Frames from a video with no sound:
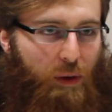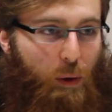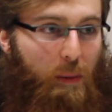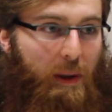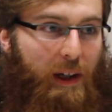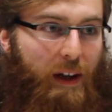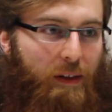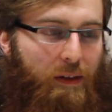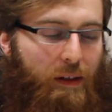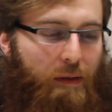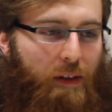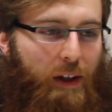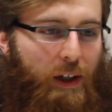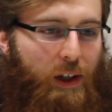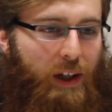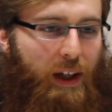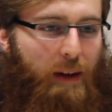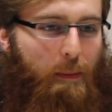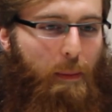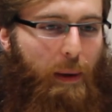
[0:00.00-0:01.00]
It would be nice to
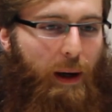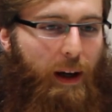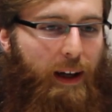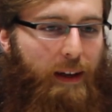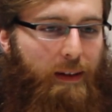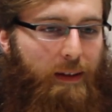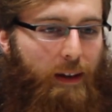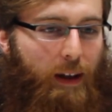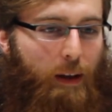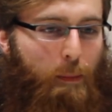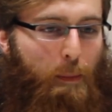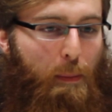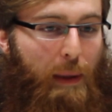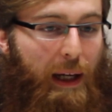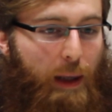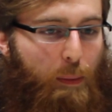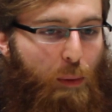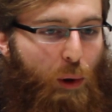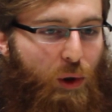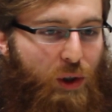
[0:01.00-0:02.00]
finish it, but it's a
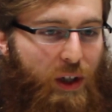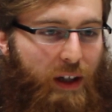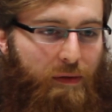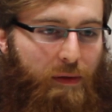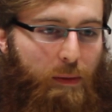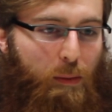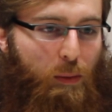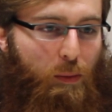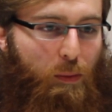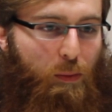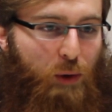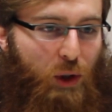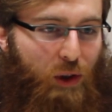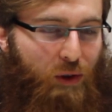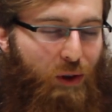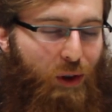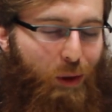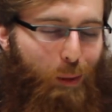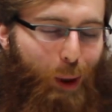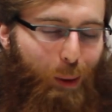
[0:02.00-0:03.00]
big project for
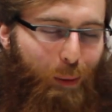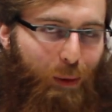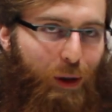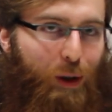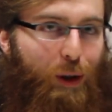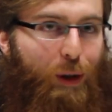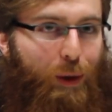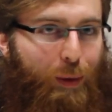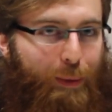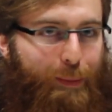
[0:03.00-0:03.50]
just 2 people to do.